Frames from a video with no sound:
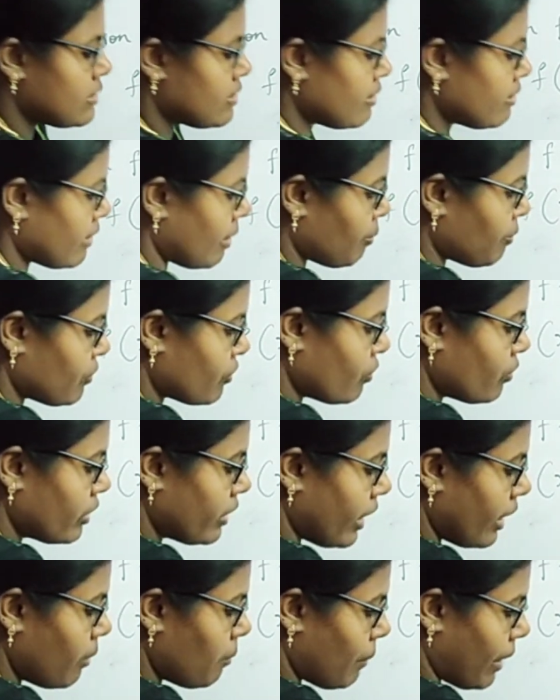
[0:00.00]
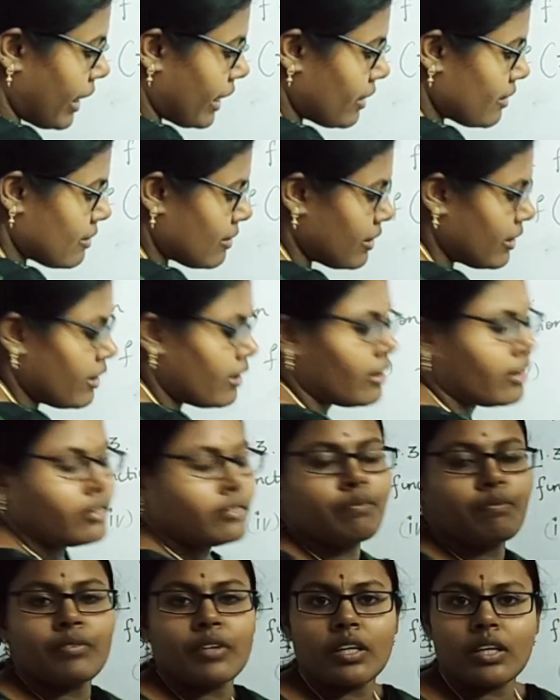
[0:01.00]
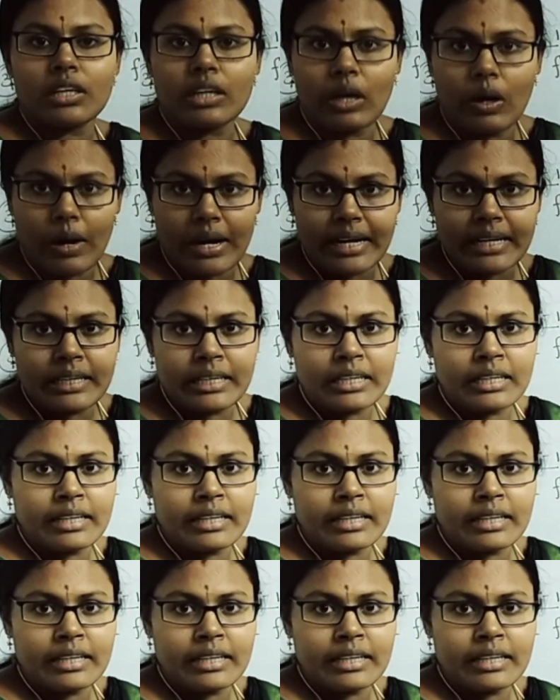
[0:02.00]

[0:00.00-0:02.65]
Substitute that minus here. Got?